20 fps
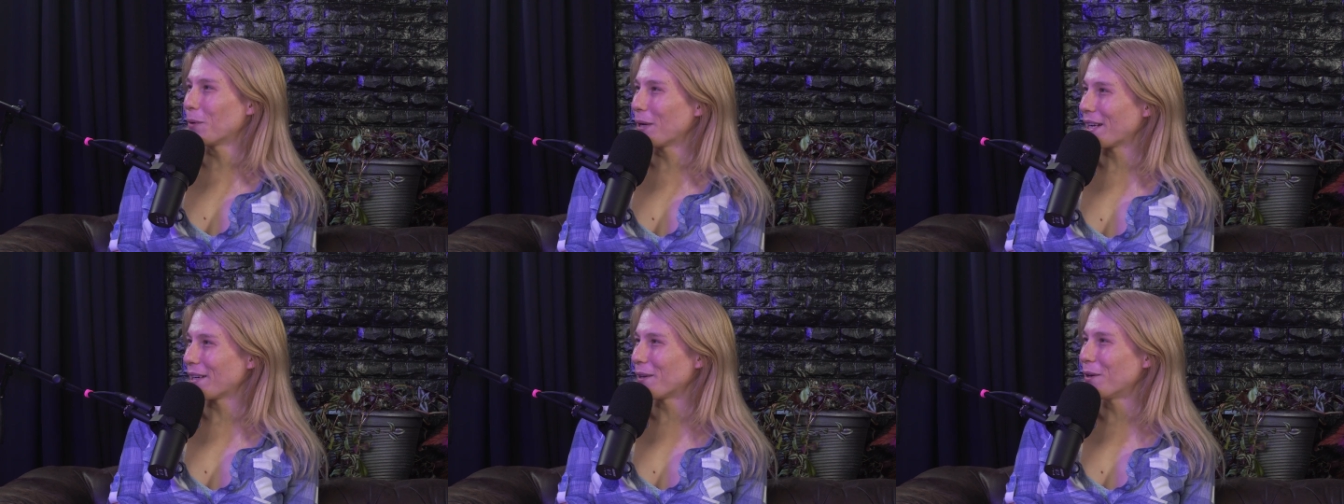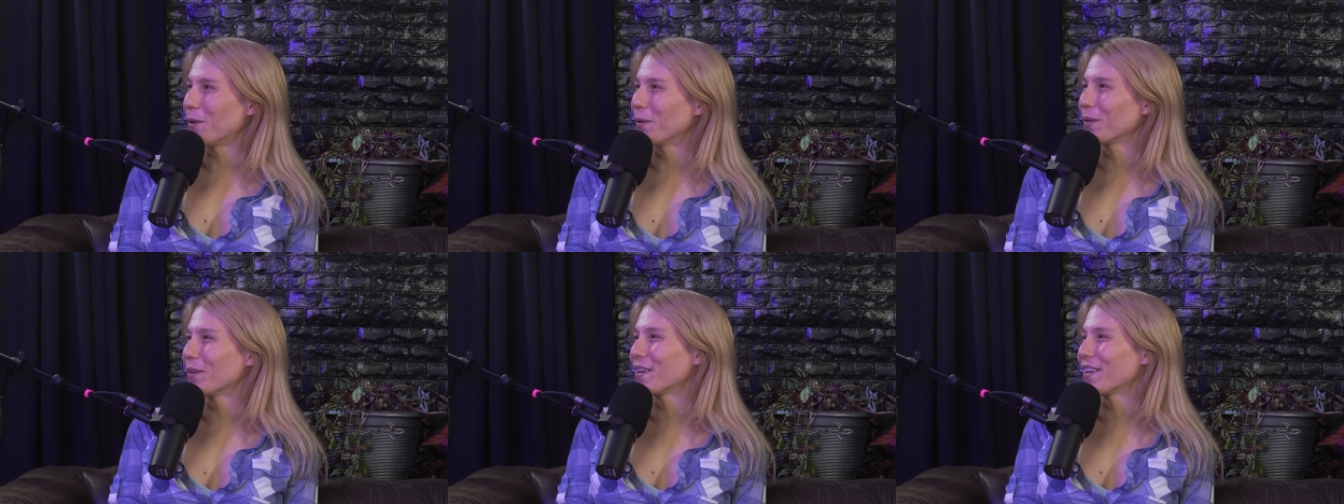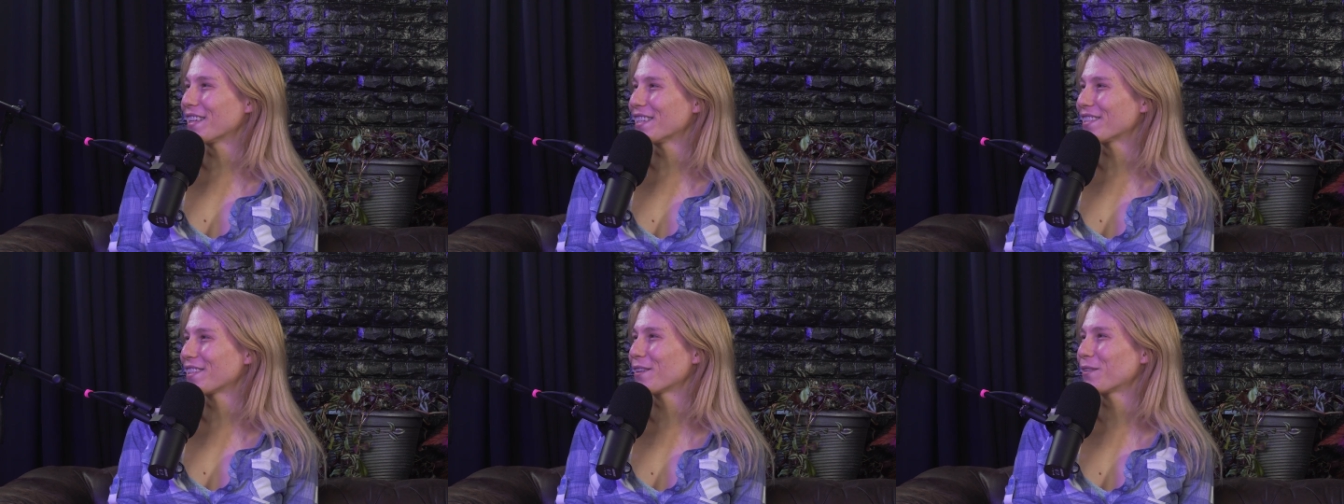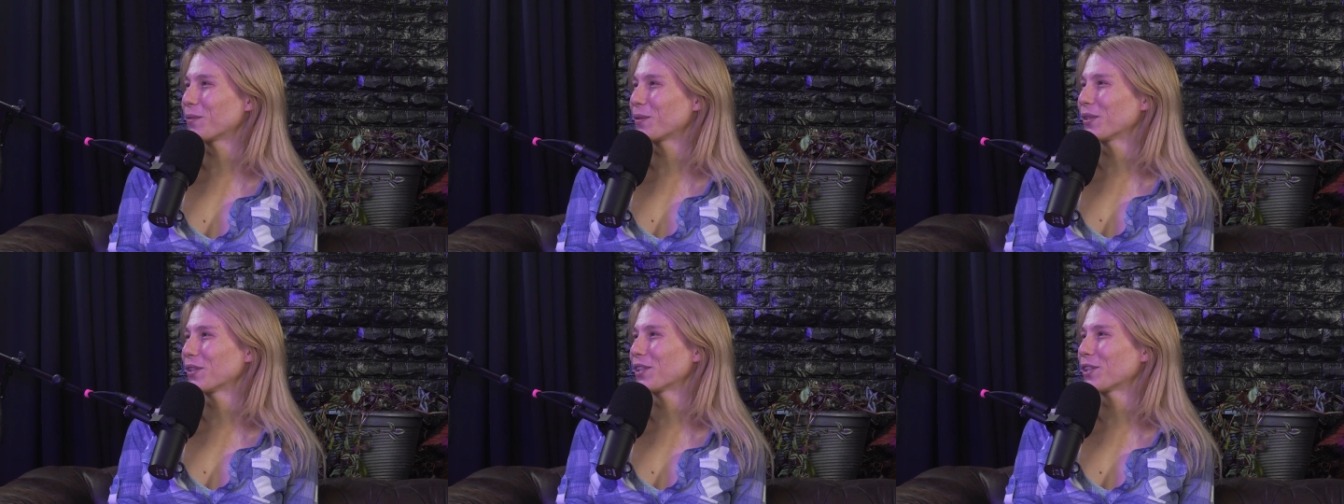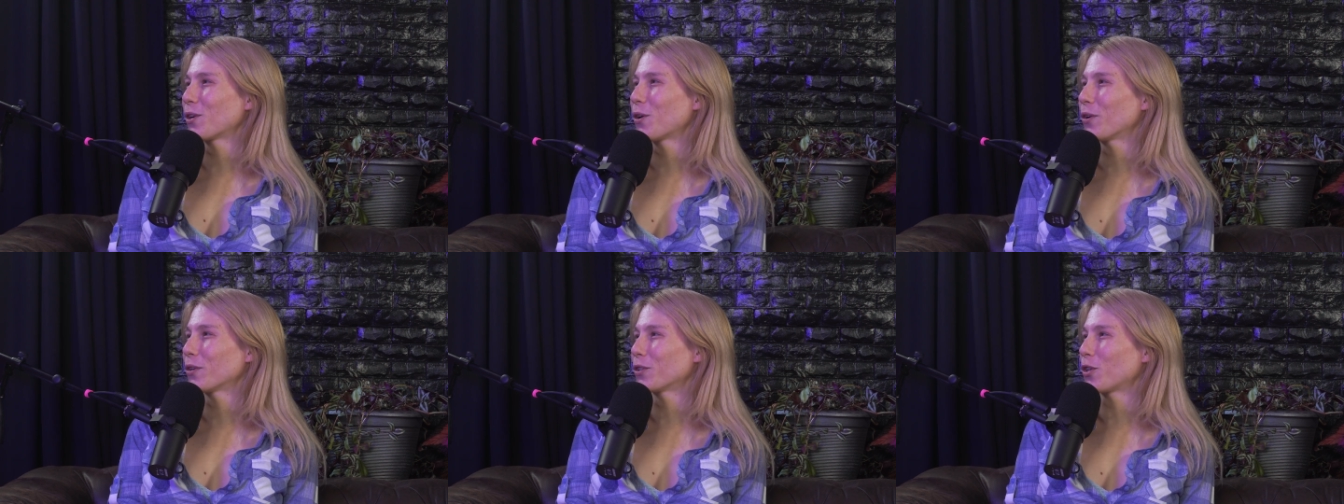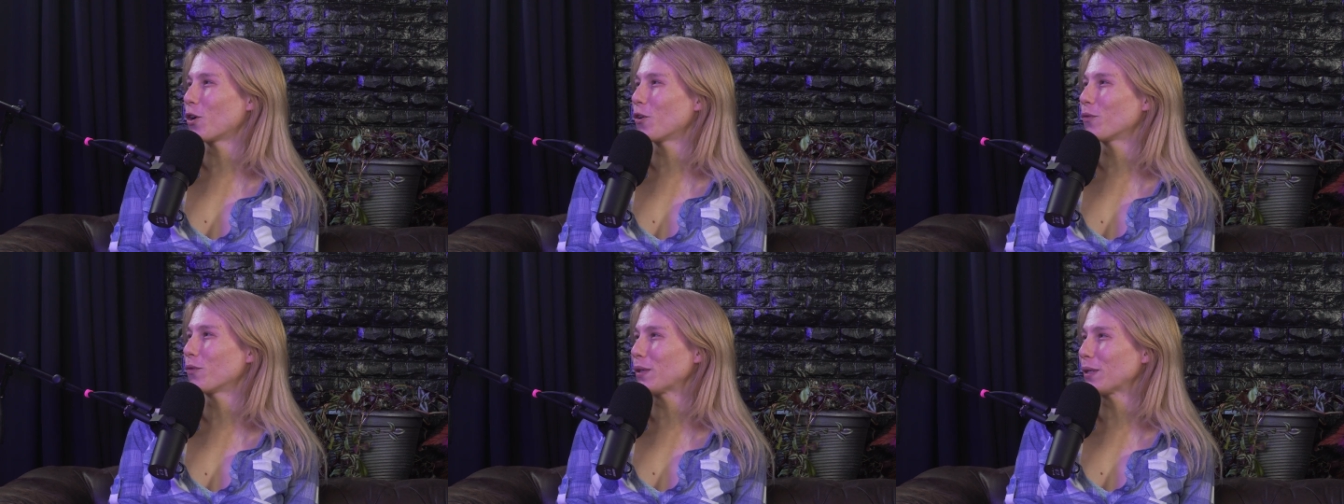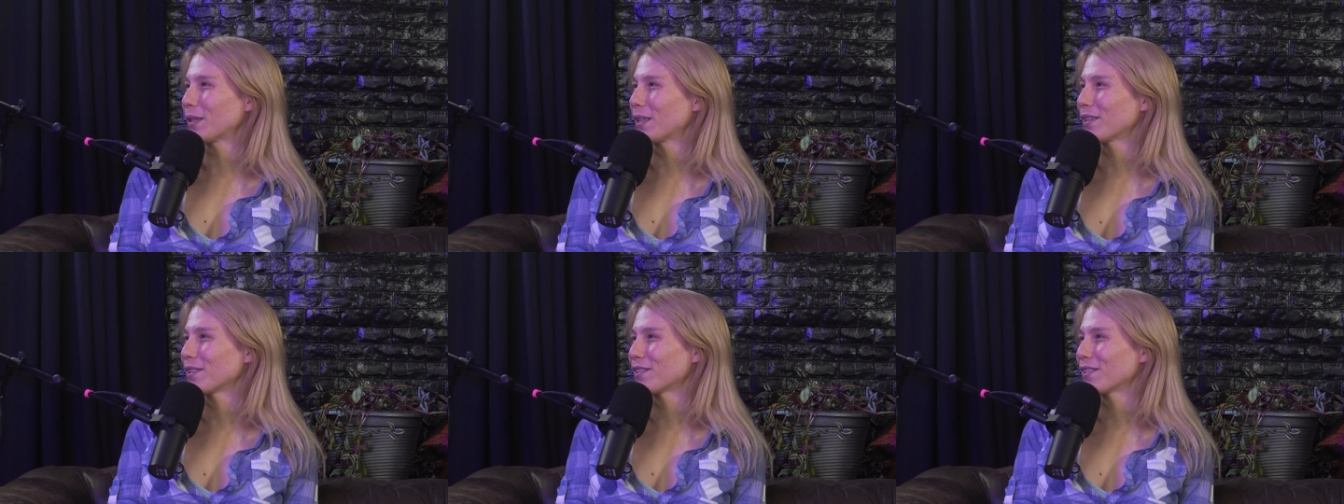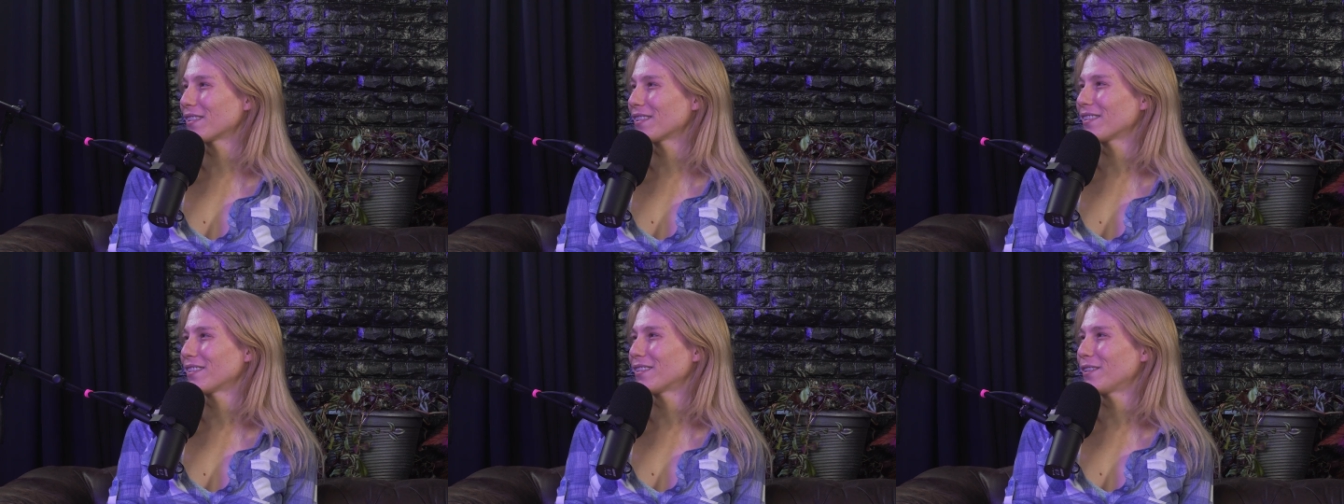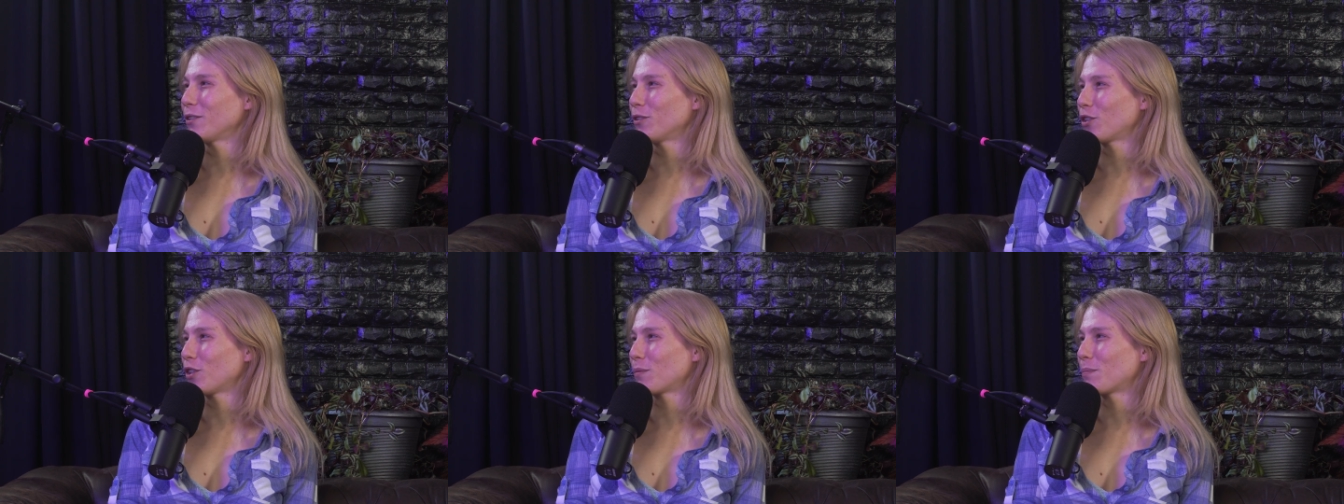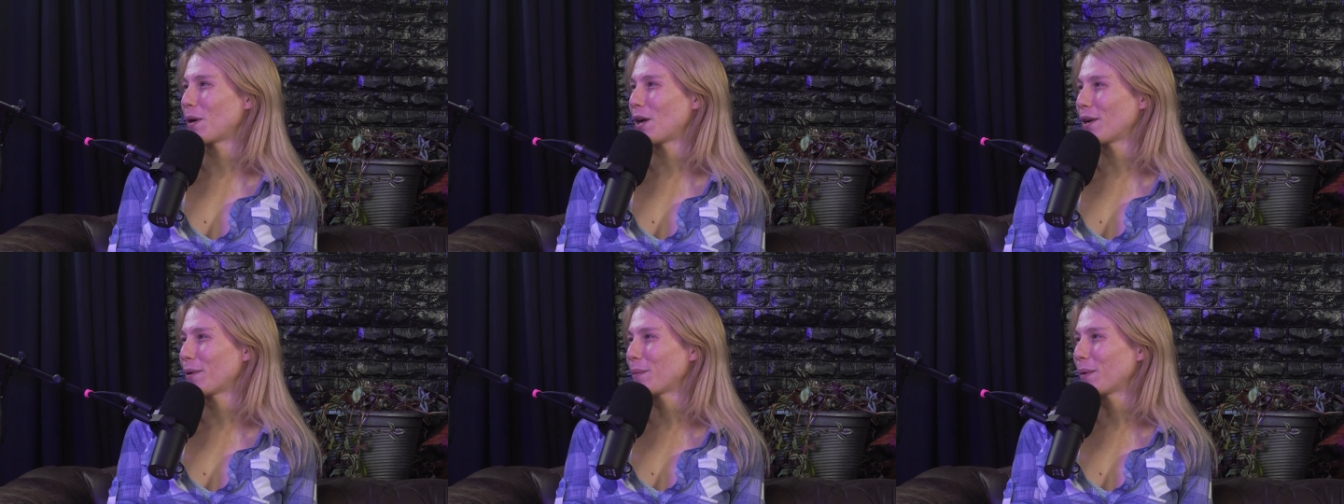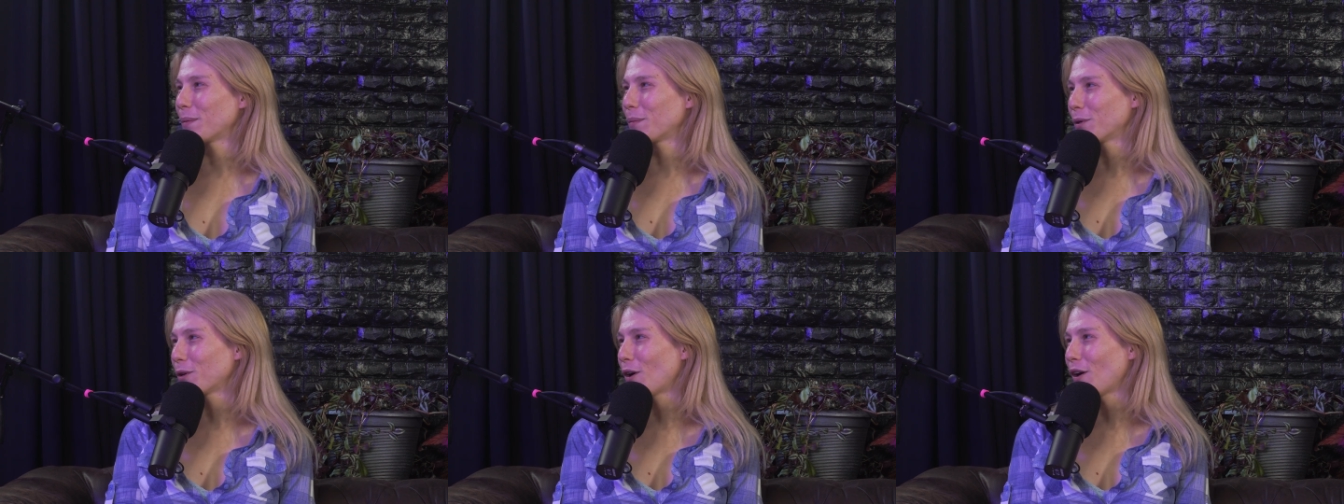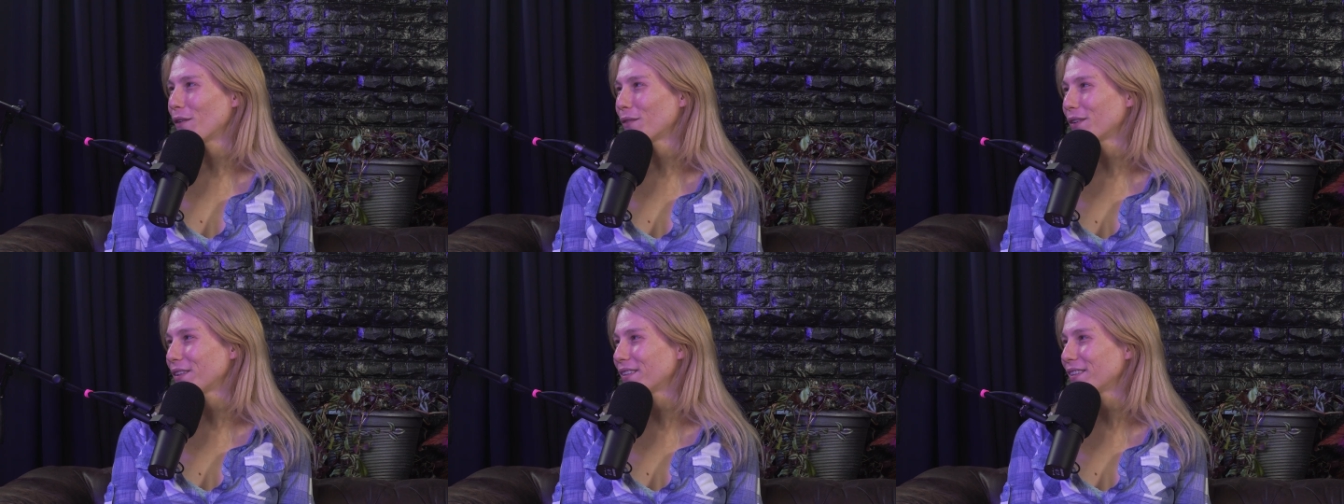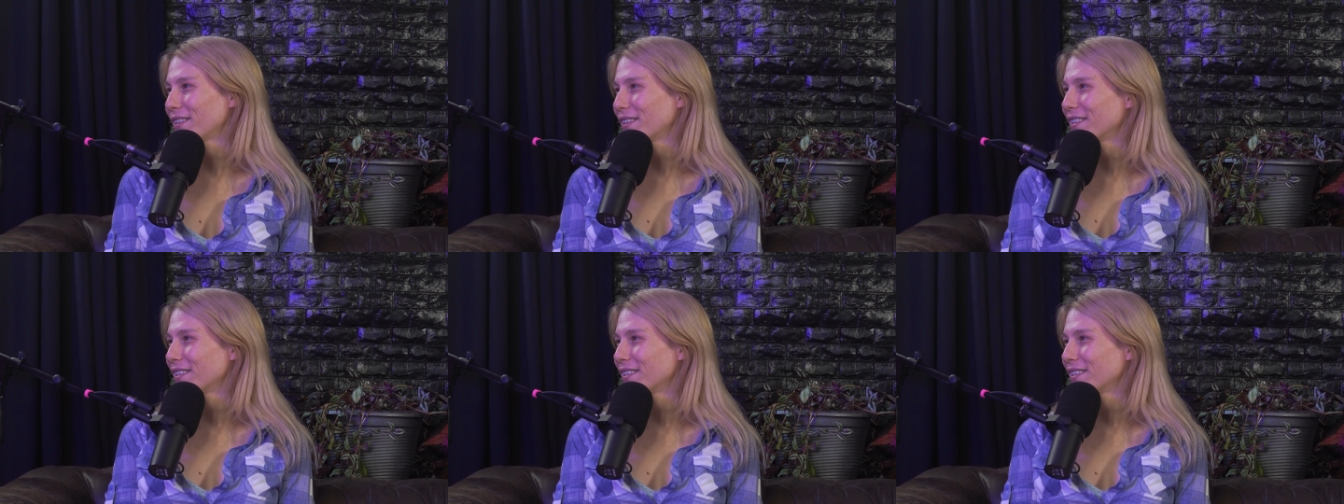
Wait, hold on. Is it really called Ko-fi because you're just buying people coffee?